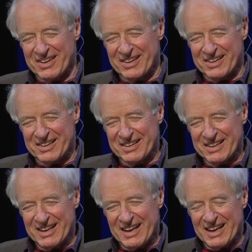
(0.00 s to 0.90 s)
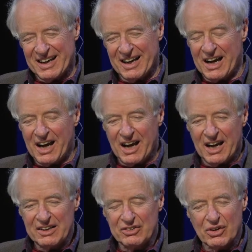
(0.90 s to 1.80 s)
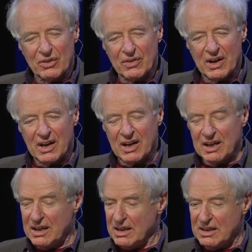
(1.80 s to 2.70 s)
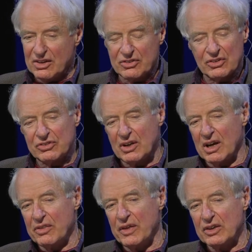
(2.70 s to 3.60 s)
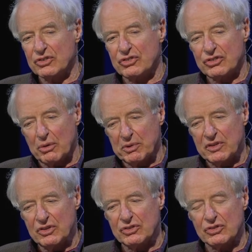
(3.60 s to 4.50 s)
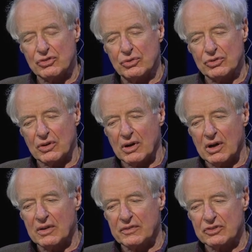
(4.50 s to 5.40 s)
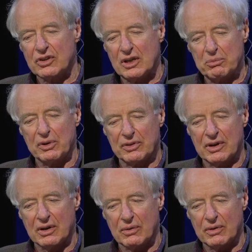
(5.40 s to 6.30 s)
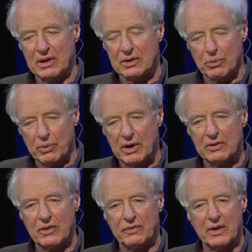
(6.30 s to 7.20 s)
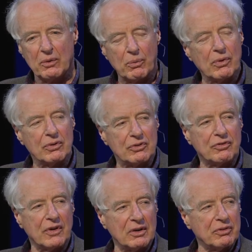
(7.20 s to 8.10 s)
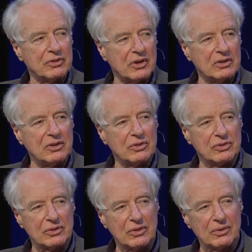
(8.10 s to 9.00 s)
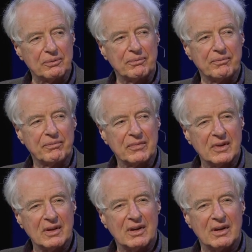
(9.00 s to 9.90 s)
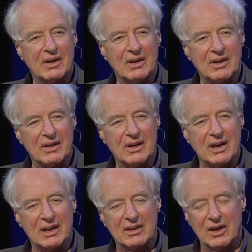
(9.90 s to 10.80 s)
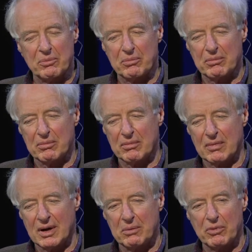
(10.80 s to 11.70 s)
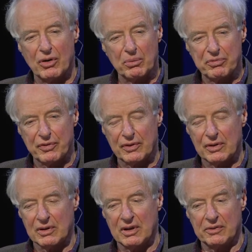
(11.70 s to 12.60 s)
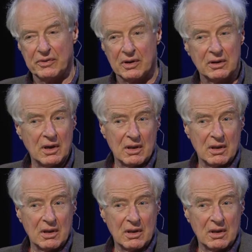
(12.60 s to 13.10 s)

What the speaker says: You know, again, as I say, I think some of these issues are on the table now in a way that they weren't 5 or 10 years ago. And I'm hopeful at that.